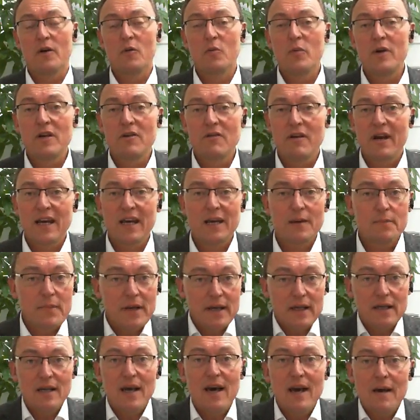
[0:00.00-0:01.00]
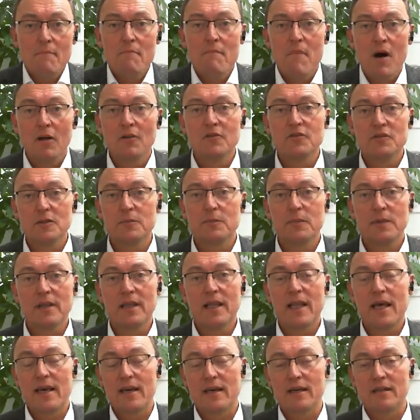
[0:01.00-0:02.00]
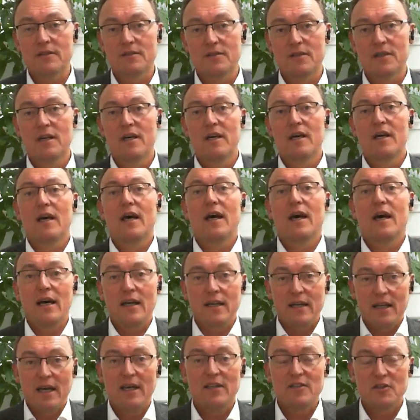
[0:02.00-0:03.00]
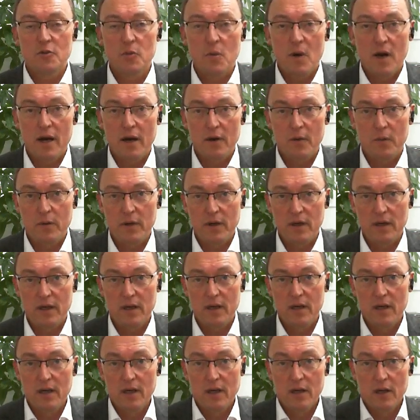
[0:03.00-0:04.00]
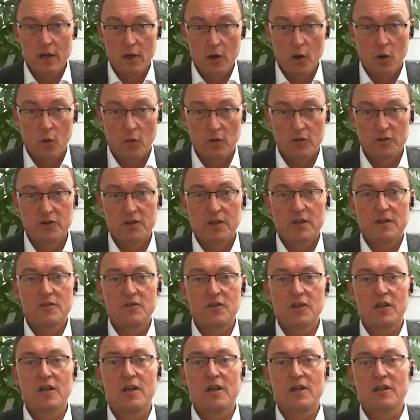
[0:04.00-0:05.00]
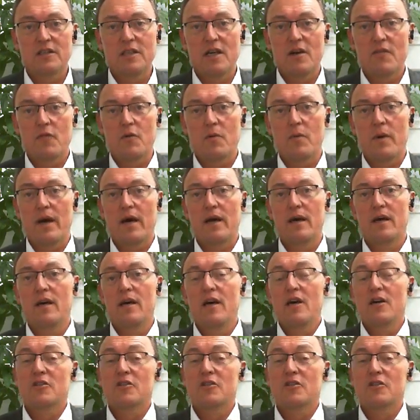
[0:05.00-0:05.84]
And we recommend multiple layers, and hence why we launch Security Everywhere.